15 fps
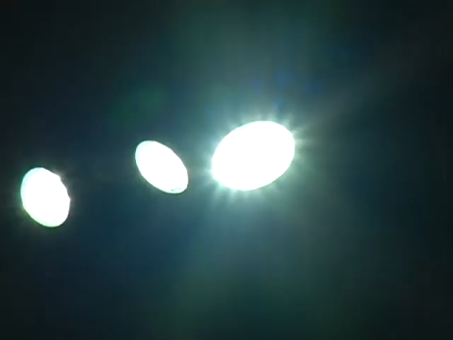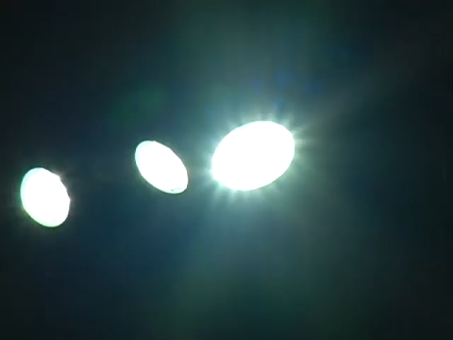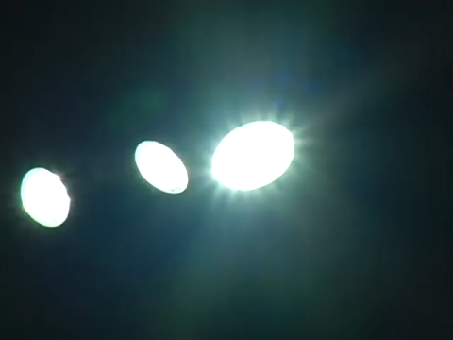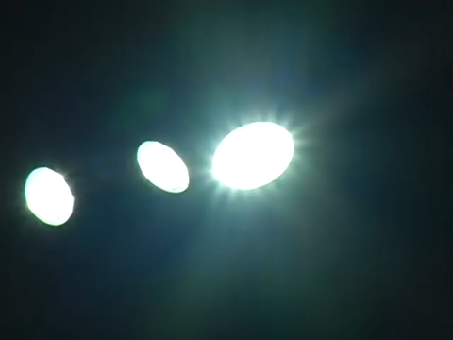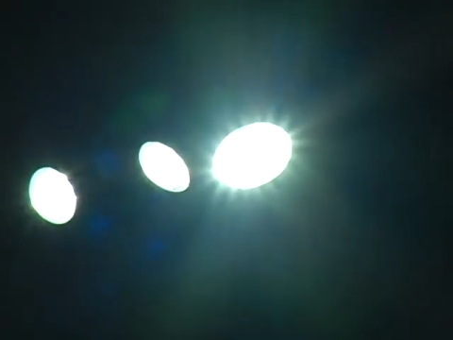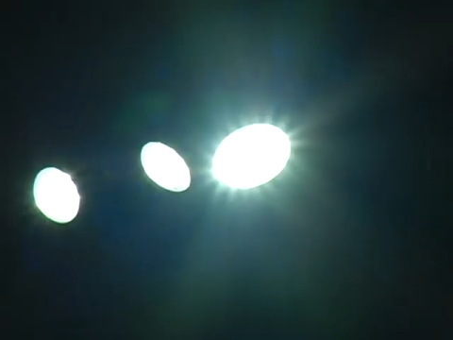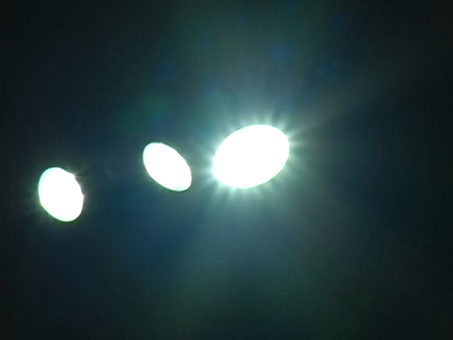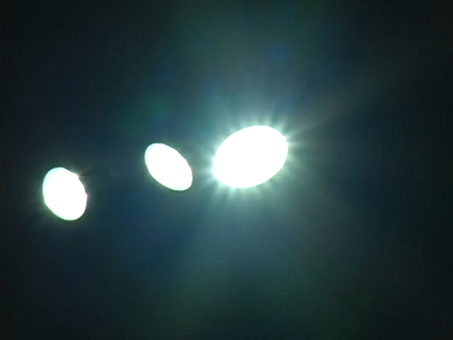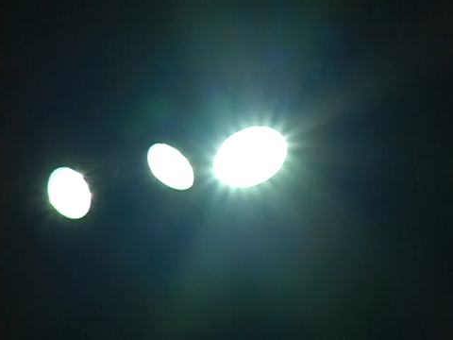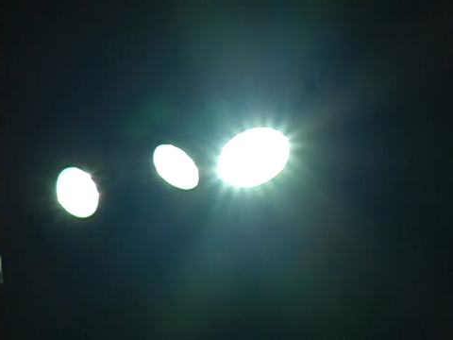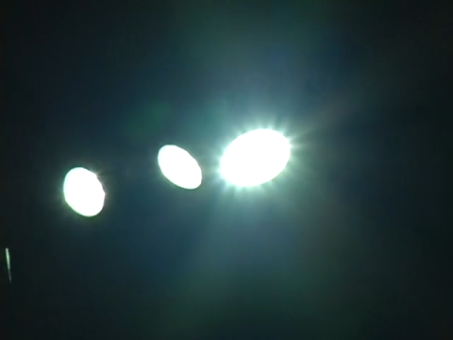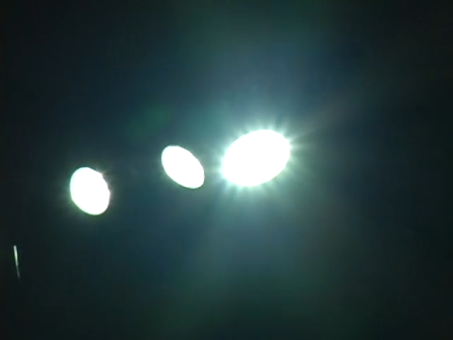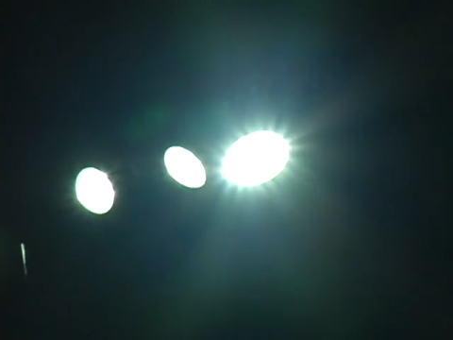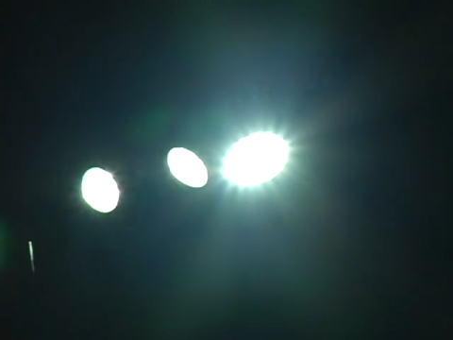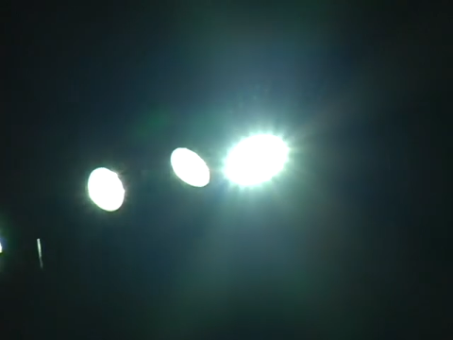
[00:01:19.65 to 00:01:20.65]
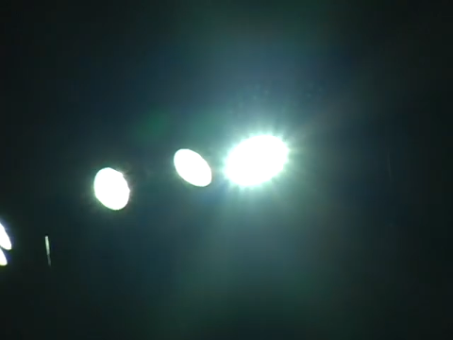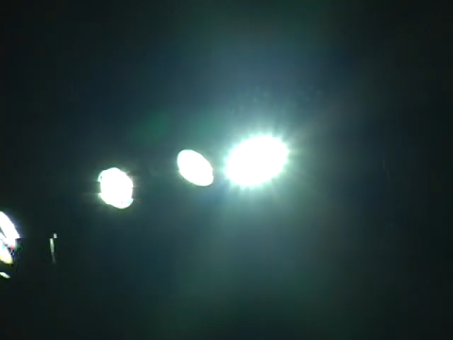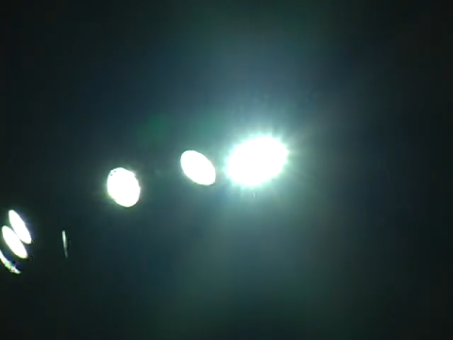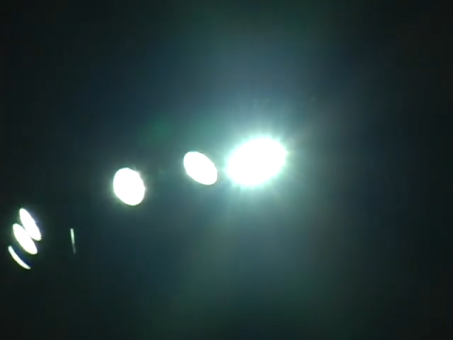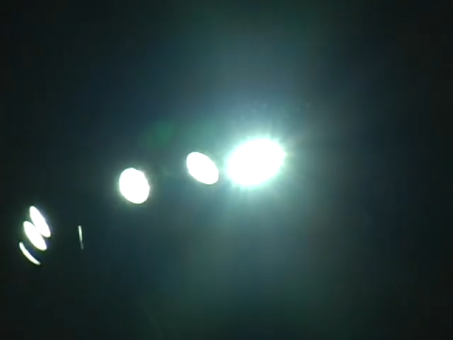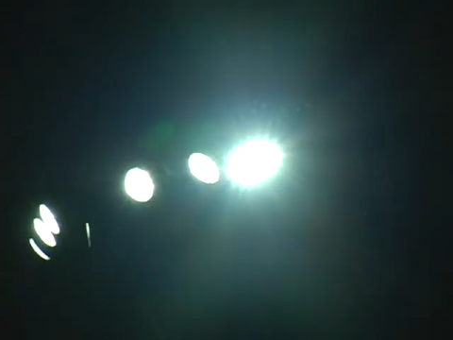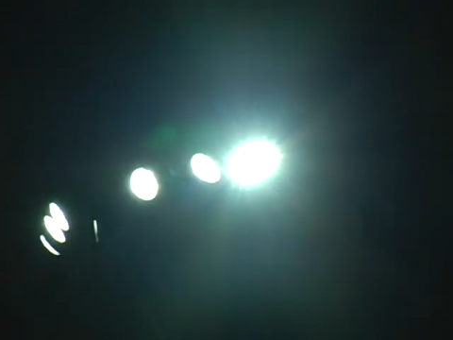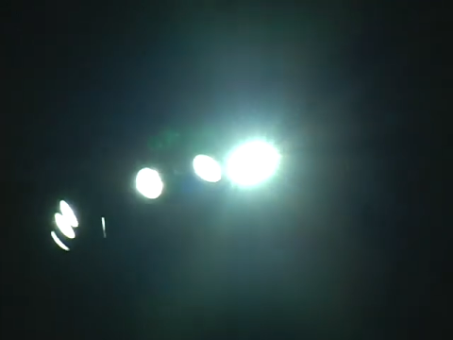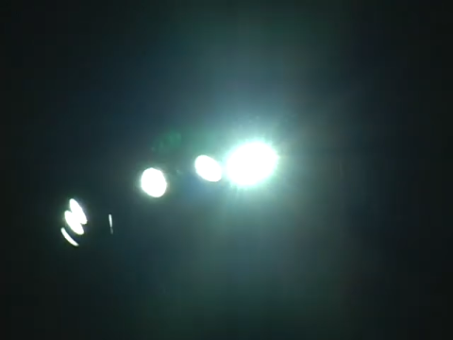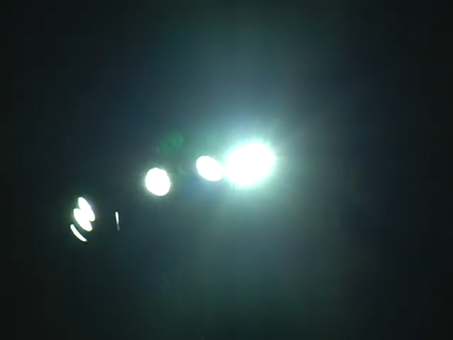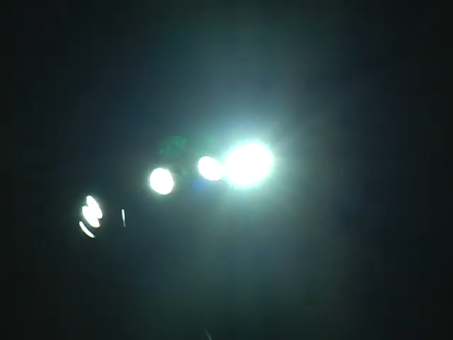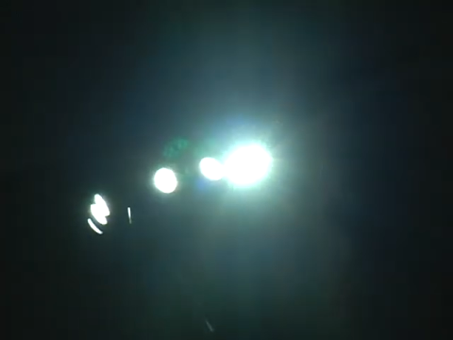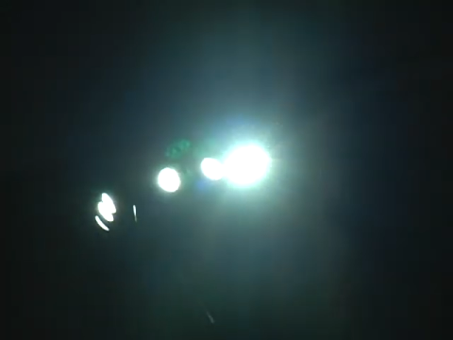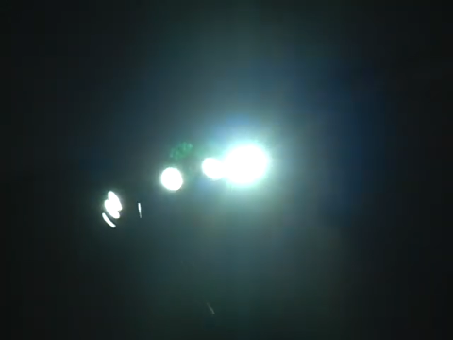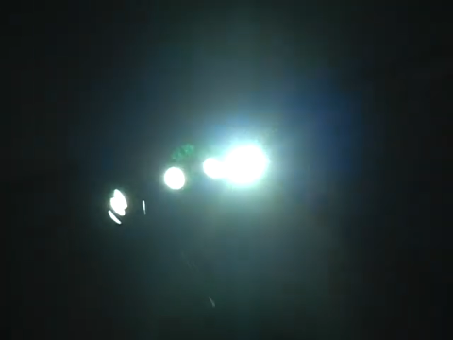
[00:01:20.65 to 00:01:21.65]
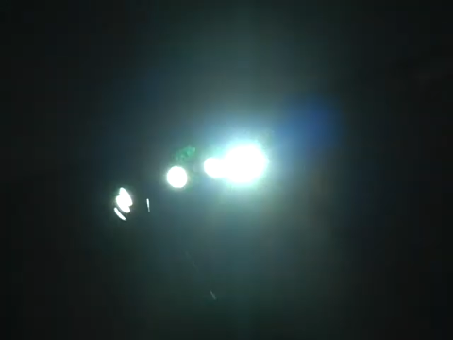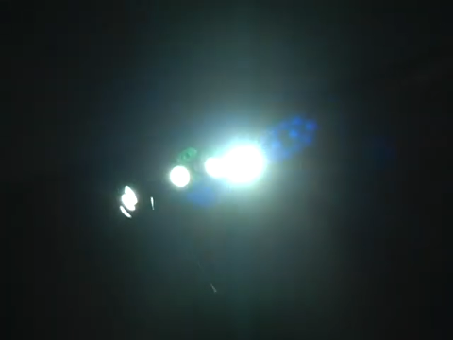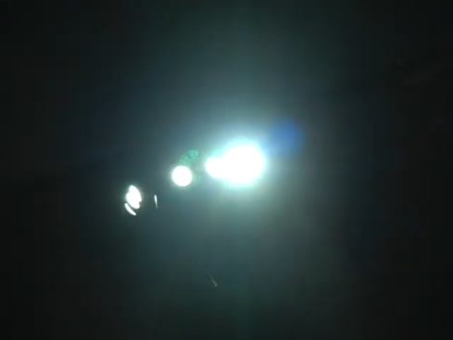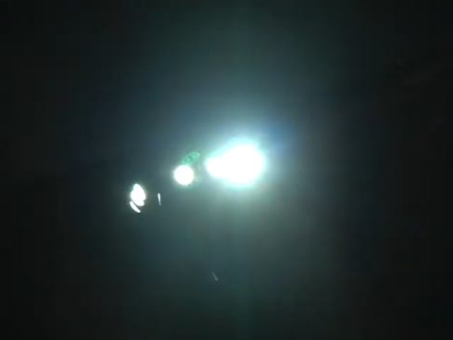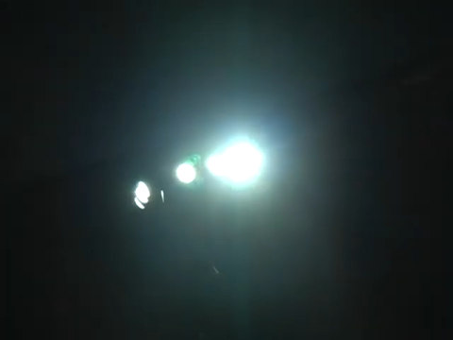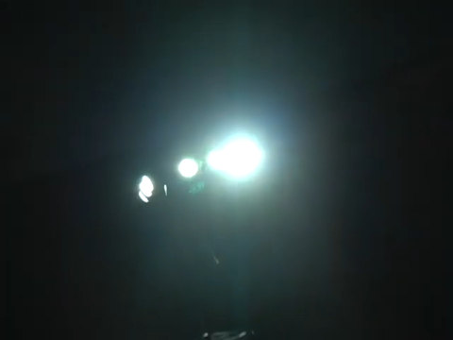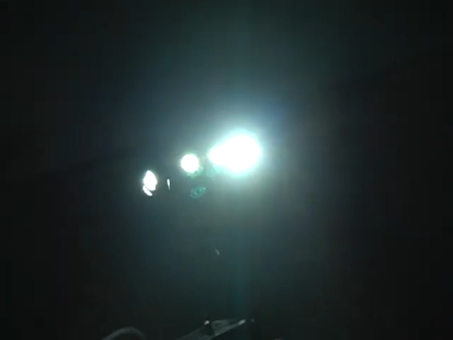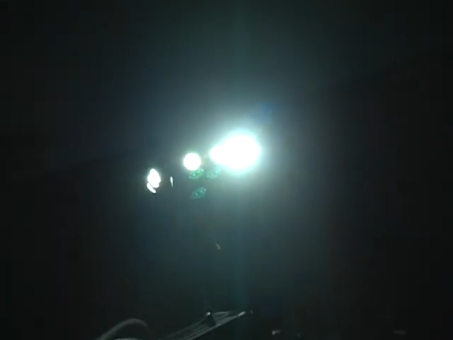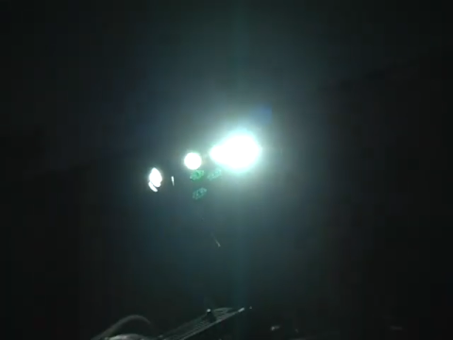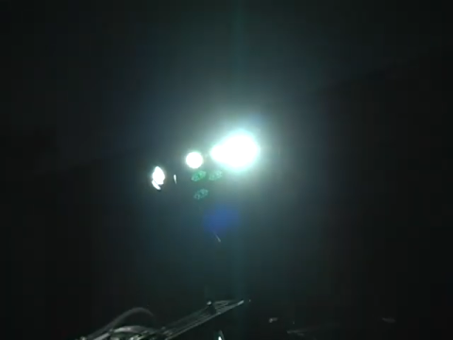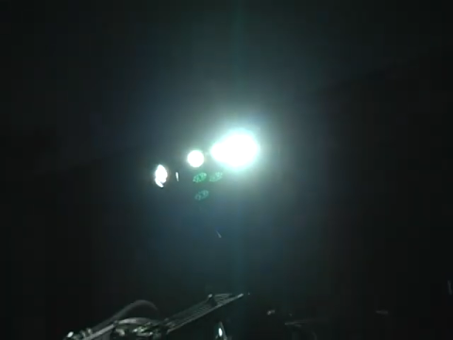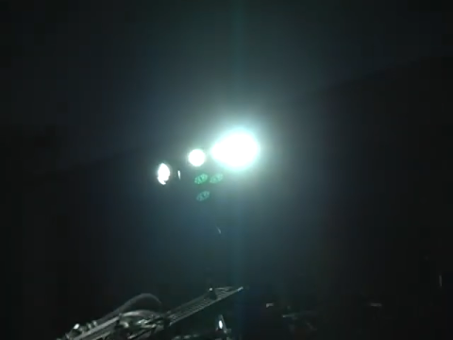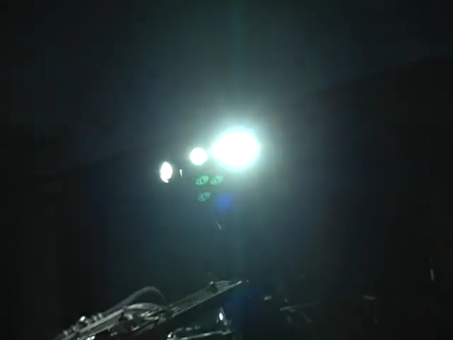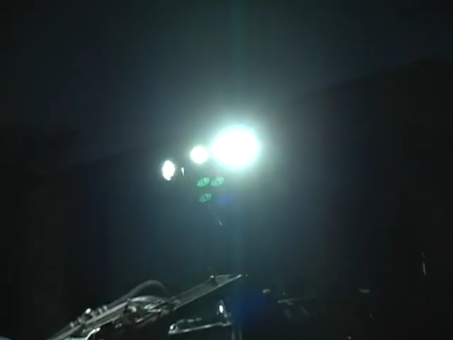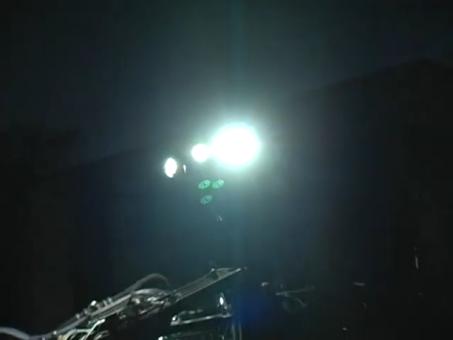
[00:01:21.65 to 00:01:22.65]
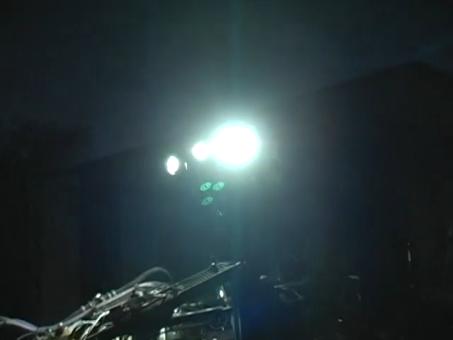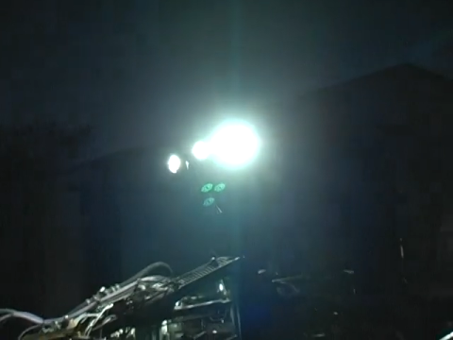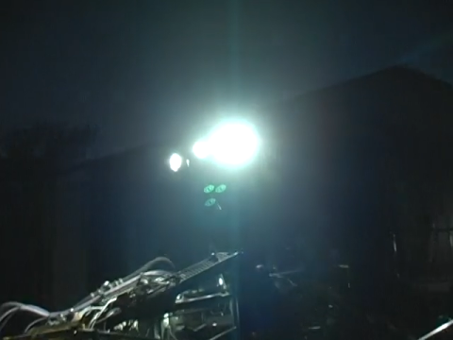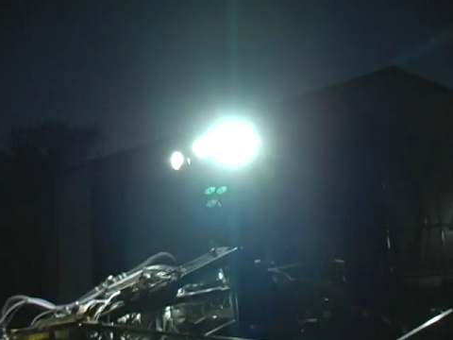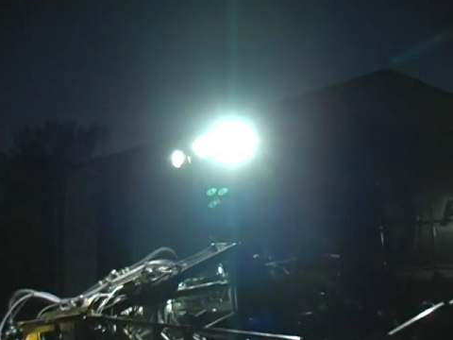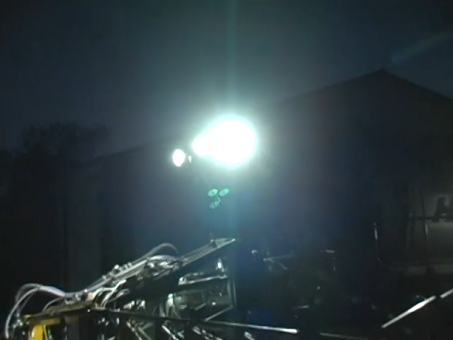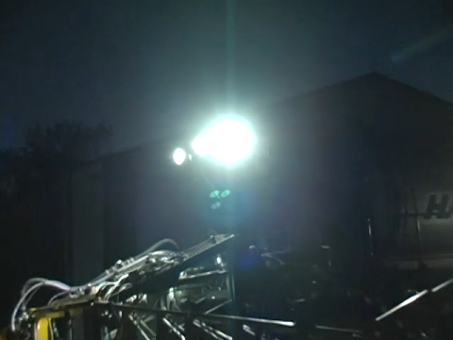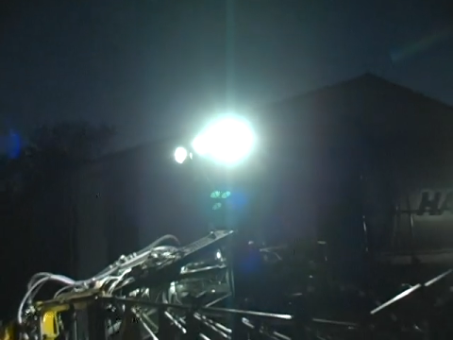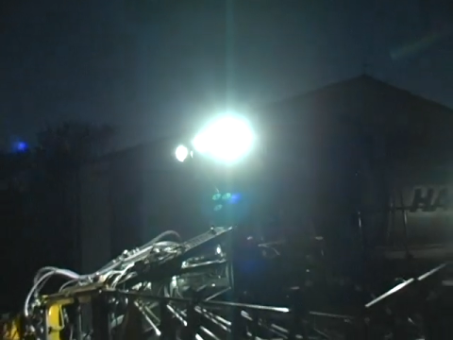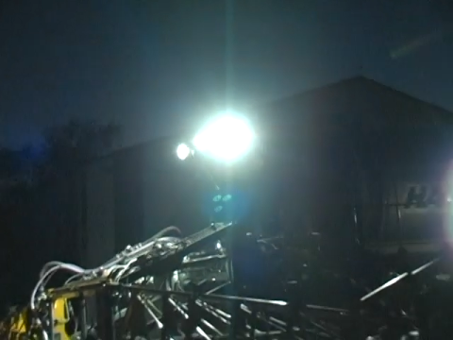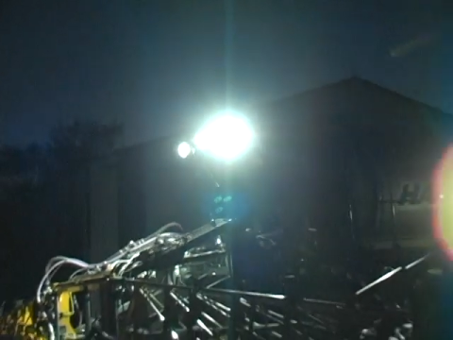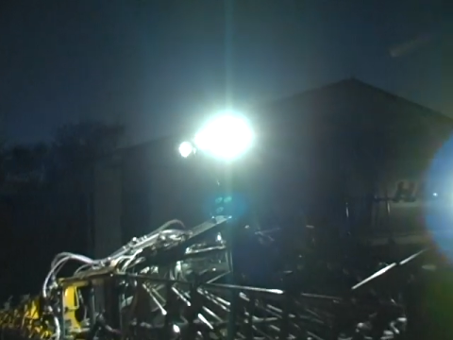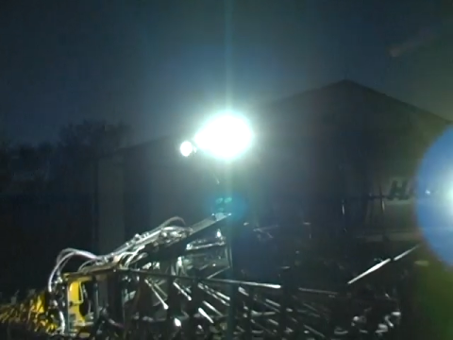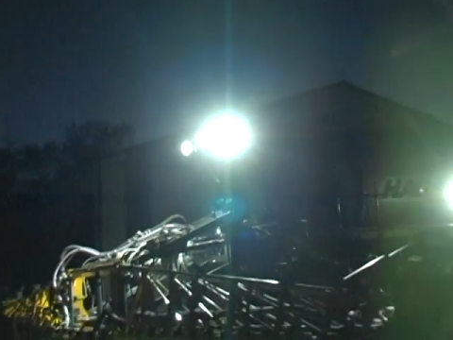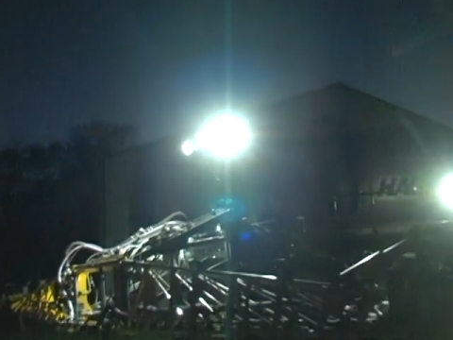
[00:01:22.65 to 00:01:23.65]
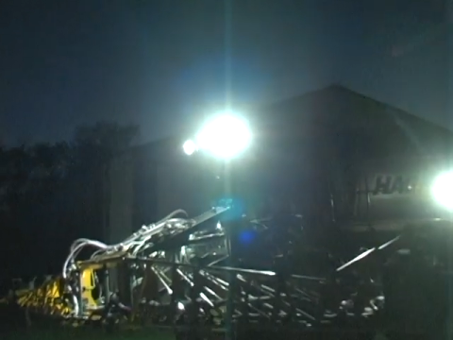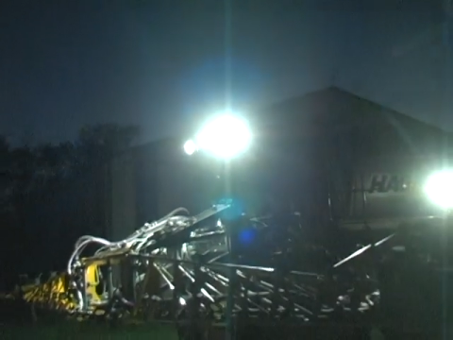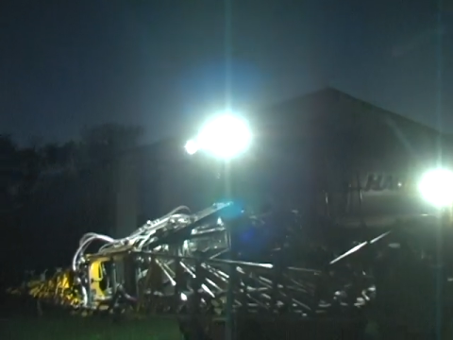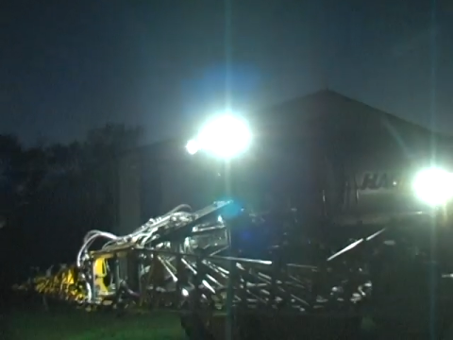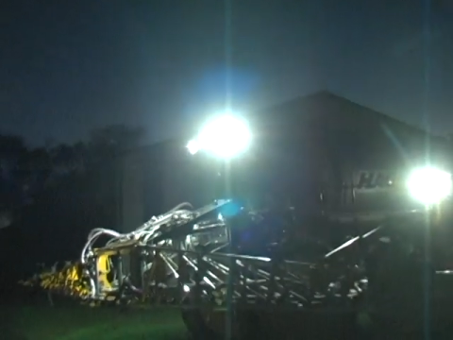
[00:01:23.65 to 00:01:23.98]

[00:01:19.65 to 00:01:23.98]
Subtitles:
No face is visible, so there are no lips to read.